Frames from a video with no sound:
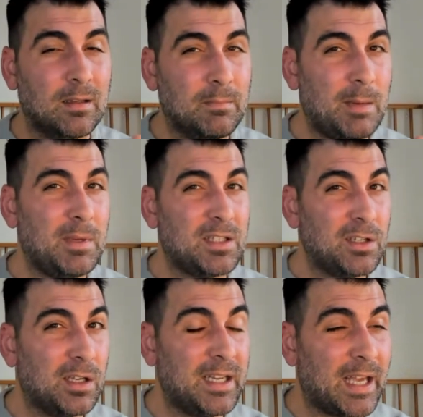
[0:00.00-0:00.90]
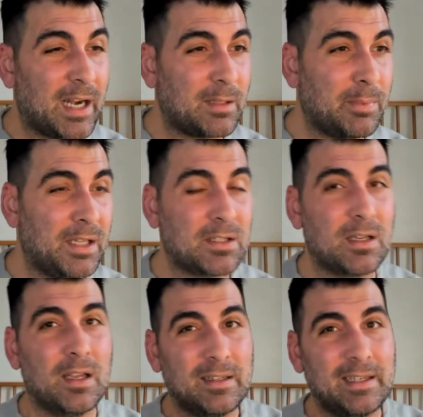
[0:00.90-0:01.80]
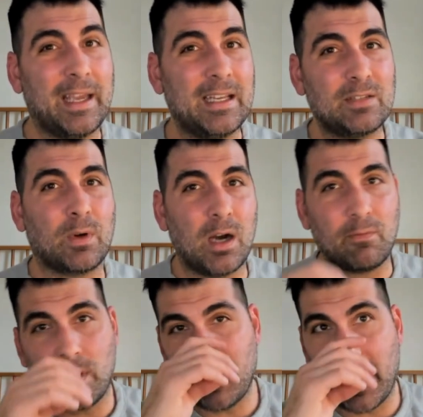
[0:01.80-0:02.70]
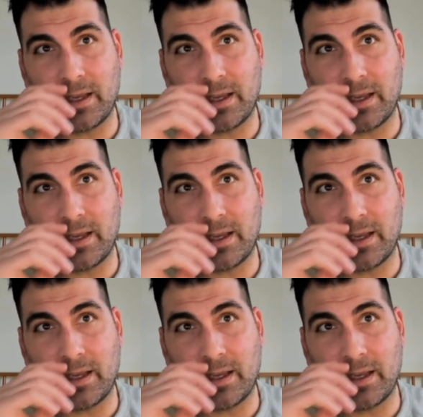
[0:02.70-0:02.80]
Maybe it's good he got on the pitch to get his recovery back.